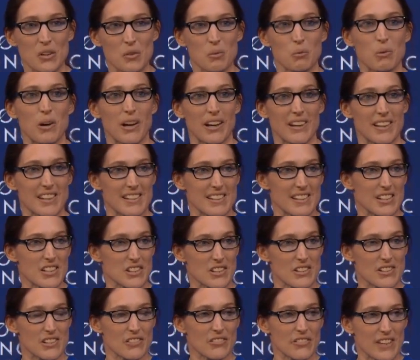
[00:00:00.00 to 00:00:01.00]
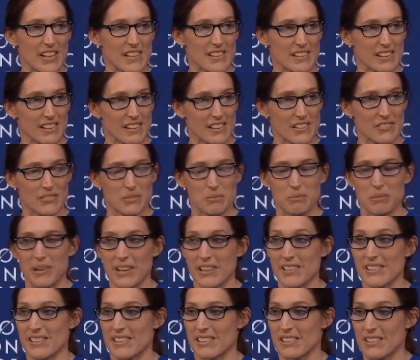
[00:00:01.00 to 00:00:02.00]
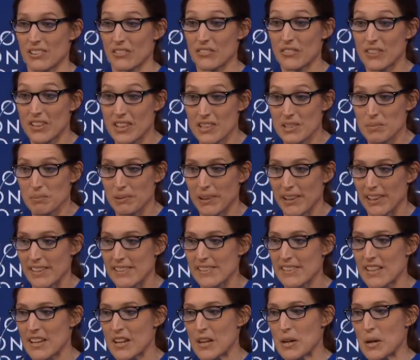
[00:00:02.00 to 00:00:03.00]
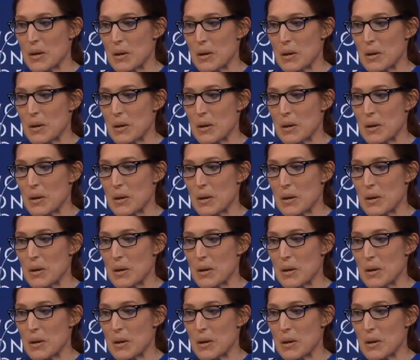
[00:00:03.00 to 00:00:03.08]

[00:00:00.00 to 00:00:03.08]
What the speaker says: why these issues are facing us from Brexit in the first place.